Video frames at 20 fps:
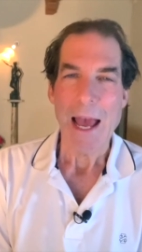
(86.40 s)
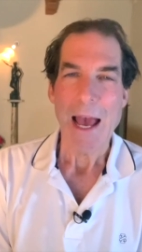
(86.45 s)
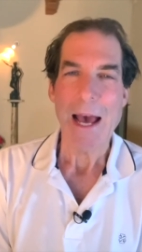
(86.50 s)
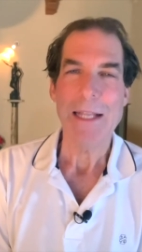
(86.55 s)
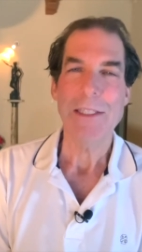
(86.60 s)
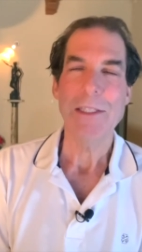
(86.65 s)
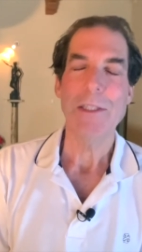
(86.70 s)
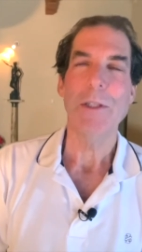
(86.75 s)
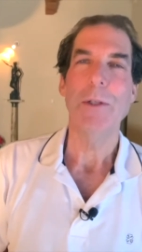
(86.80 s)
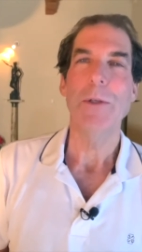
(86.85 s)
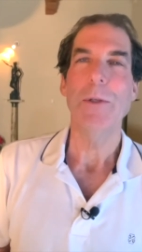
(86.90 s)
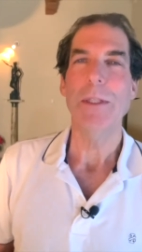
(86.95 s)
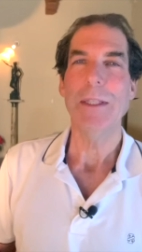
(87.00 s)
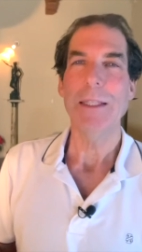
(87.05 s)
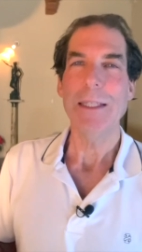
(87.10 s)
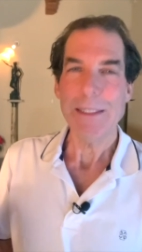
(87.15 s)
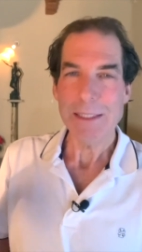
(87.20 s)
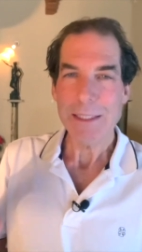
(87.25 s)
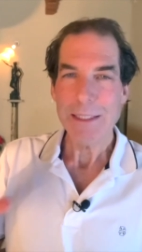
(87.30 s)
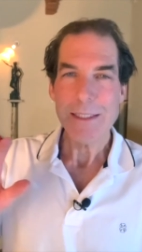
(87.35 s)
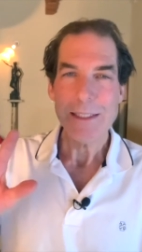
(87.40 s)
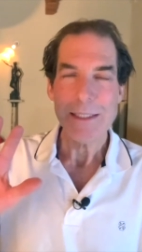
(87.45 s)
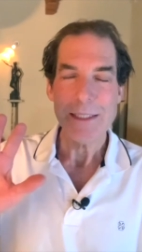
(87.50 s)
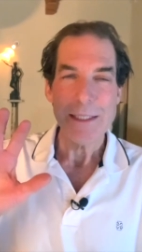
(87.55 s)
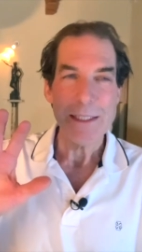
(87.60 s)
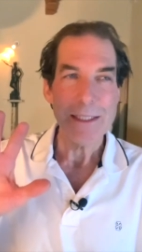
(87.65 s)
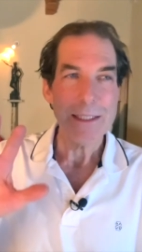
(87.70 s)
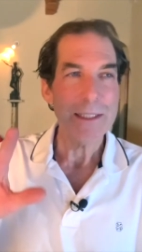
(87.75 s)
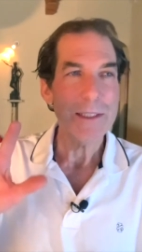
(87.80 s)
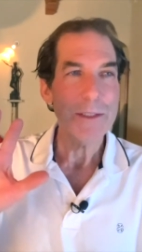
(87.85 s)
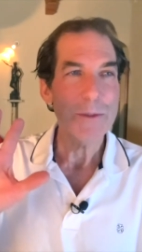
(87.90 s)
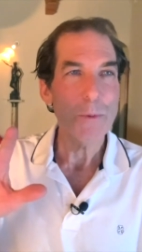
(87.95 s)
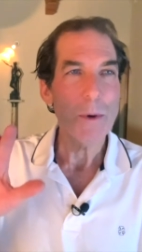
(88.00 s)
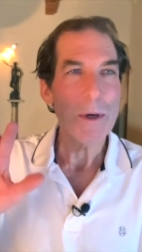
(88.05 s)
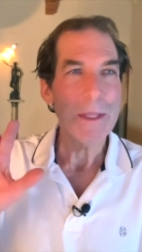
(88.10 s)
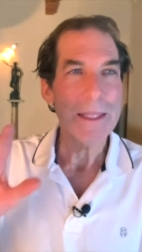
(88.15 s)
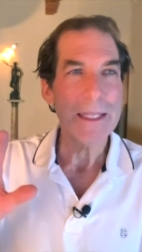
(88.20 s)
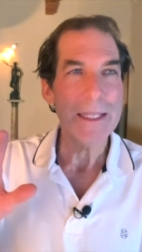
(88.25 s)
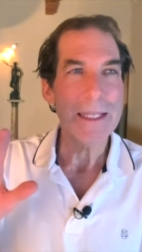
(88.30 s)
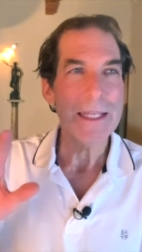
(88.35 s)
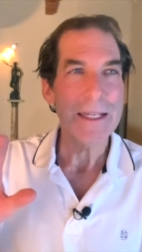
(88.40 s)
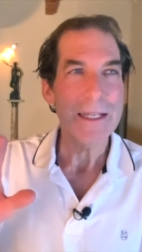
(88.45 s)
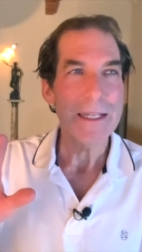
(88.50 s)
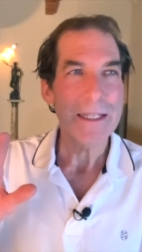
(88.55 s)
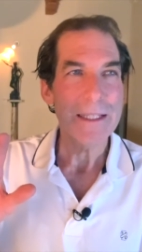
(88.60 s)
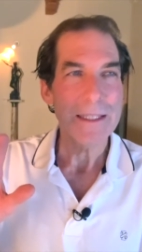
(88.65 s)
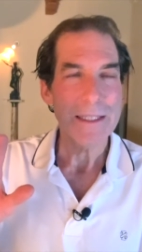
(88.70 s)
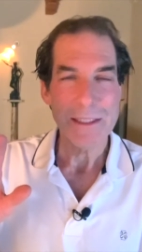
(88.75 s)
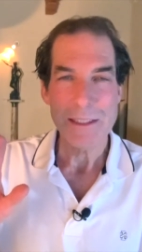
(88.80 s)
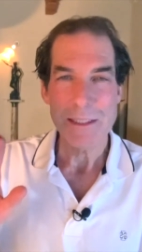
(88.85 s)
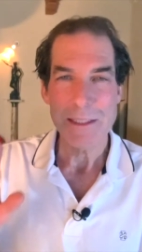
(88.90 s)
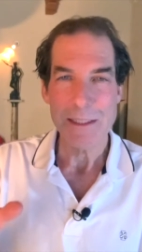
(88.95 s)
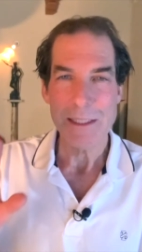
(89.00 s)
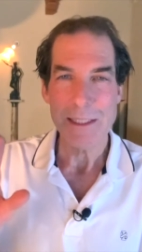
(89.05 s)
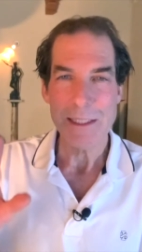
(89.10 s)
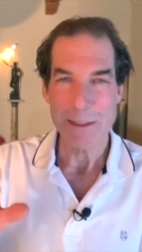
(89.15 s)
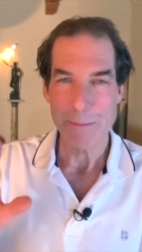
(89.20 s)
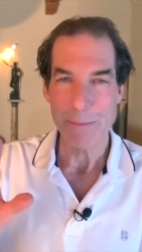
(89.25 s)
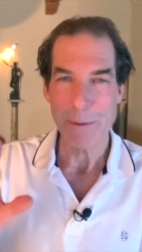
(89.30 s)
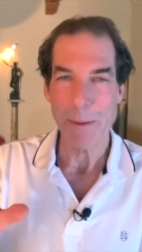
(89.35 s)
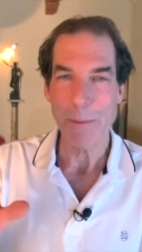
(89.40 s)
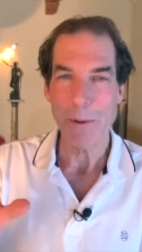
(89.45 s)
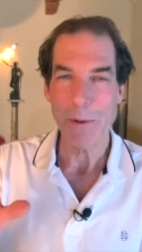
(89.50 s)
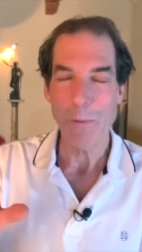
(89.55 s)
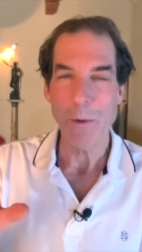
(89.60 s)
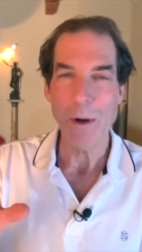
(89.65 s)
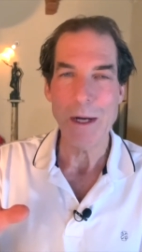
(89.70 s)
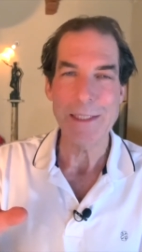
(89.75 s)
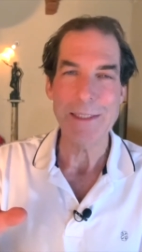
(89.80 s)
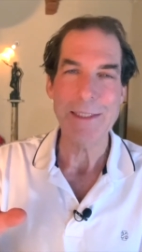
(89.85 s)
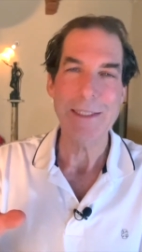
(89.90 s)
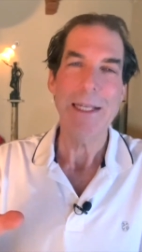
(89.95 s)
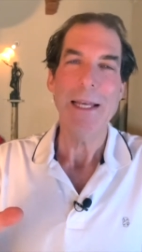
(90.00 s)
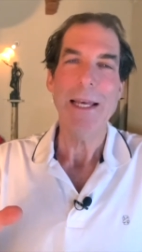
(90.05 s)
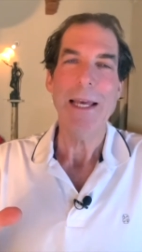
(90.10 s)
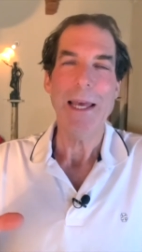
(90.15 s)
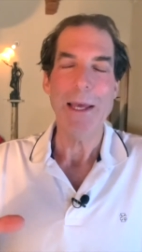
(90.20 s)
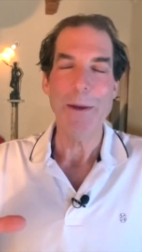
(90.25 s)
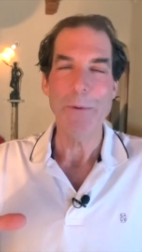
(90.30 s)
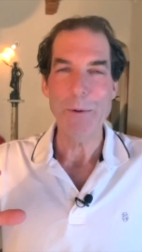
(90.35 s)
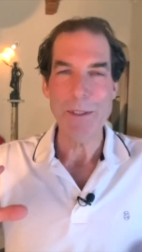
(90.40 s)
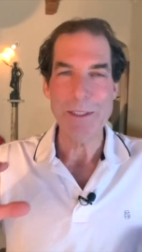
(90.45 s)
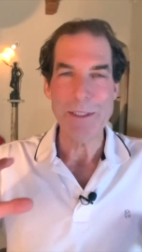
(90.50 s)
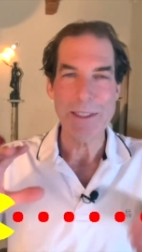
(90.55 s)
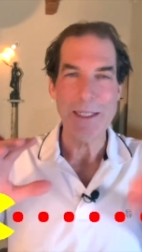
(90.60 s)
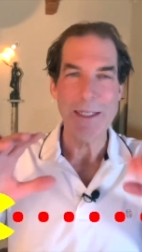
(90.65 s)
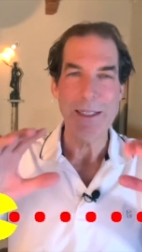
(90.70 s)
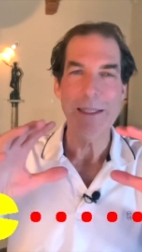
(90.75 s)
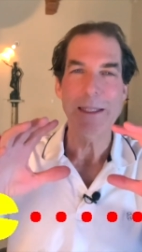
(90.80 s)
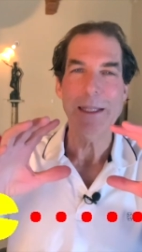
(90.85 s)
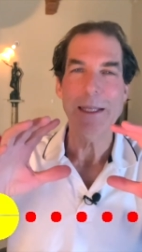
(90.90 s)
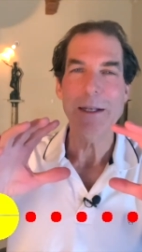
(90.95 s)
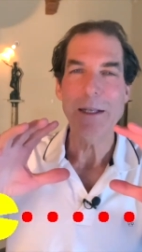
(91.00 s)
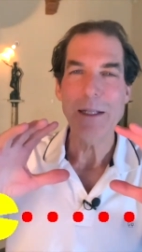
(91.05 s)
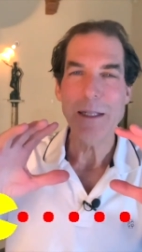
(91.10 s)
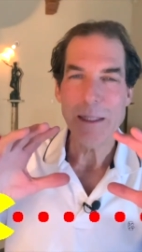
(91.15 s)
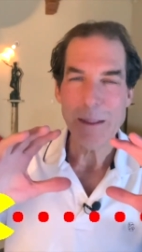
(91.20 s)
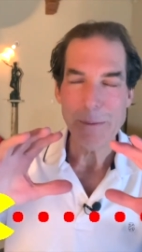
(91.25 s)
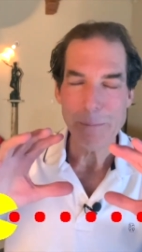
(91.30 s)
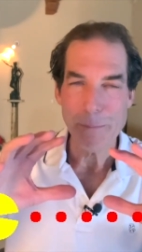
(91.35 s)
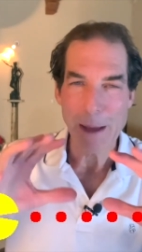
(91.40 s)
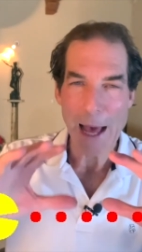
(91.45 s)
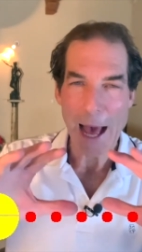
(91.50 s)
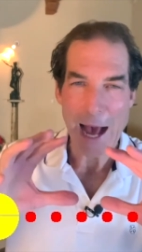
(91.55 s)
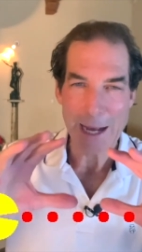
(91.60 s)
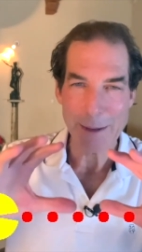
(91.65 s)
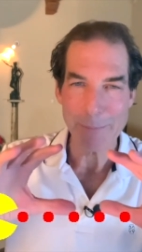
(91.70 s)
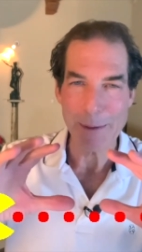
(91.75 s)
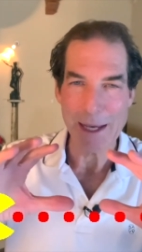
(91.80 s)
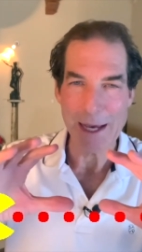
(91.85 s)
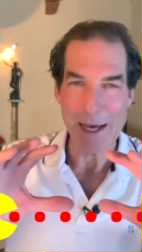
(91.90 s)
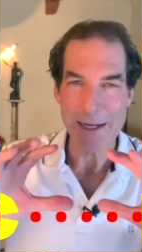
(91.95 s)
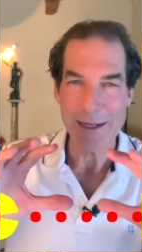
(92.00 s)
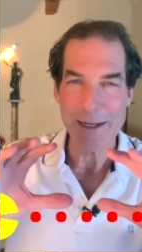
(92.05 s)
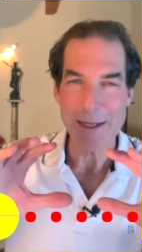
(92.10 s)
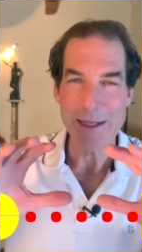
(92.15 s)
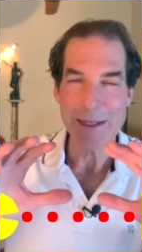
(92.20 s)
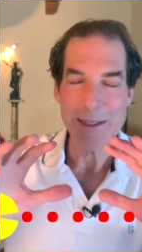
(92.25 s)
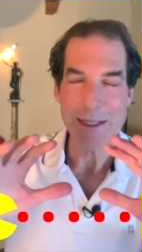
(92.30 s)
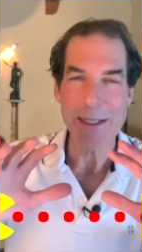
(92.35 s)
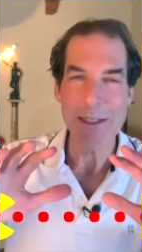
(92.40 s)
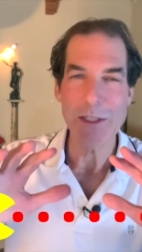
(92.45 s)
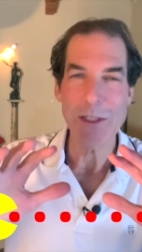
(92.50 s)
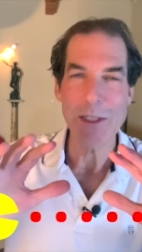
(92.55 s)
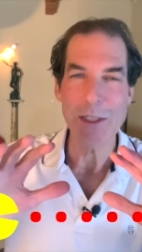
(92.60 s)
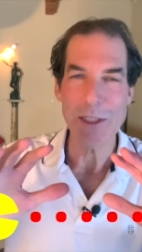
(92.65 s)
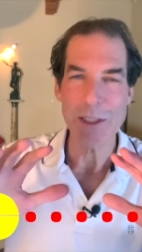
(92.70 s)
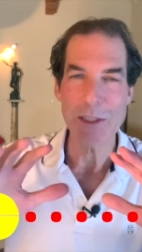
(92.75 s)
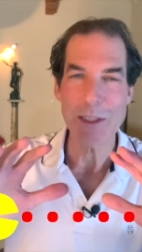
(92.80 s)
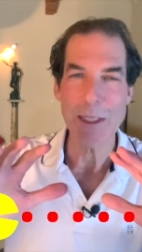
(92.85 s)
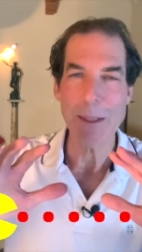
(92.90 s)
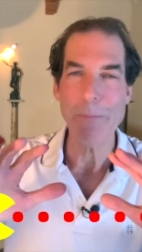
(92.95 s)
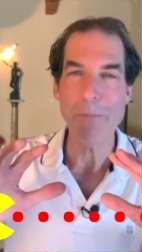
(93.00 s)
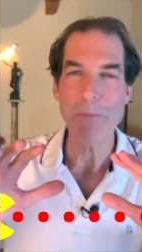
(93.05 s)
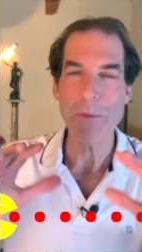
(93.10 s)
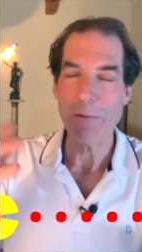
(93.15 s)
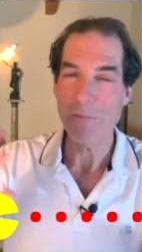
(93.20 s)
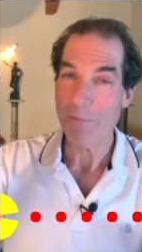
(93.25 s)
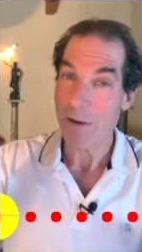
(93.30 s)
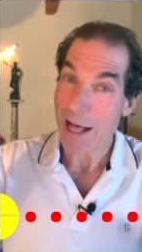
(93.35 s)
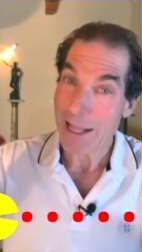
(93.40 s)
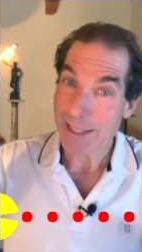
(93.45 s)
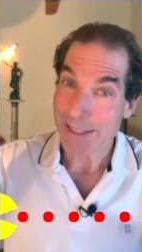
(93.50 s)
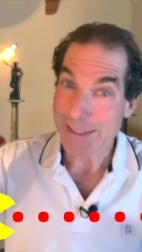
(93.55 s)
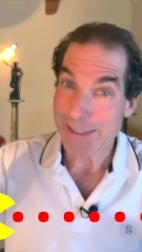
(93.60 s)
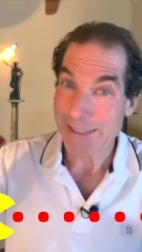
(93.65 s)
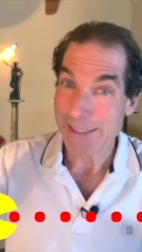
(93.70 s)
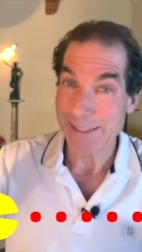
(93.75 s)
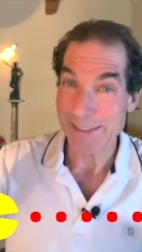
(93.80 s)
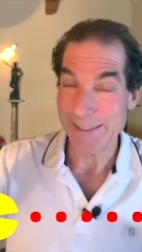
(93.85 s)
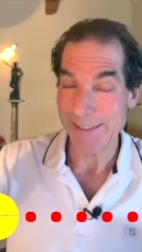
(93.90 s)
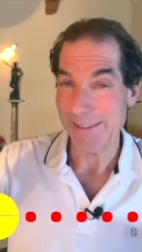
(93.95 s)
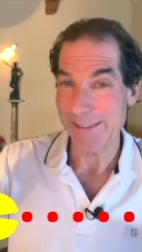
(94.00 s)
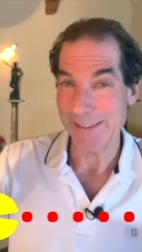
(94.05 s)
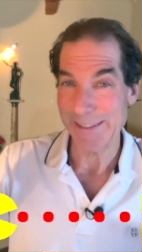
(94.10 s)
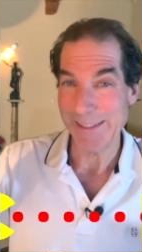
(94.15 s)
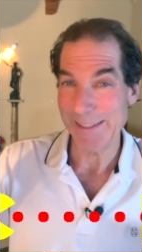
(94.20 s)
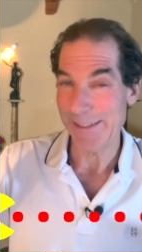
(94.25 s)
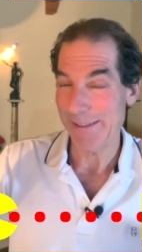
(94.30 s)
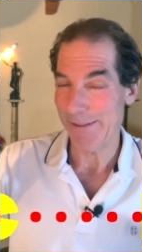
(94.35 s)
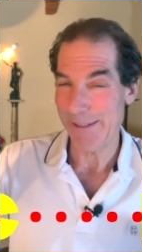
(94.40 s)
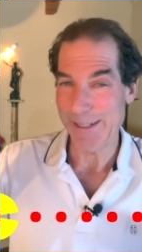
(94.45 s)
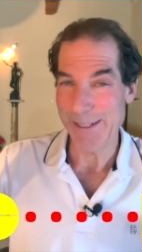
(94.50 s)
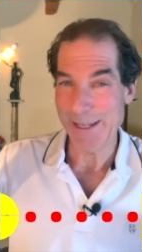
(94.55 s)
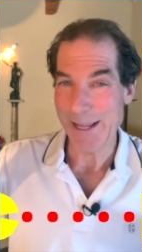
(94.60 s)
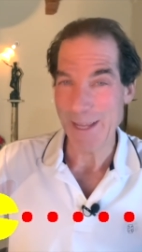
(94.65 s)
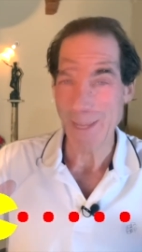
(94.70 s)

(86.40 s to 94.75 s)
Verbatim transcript: And so this is this is what the this, the experiment was. It was a little Pac-Man. It, it took some volunteers, and, and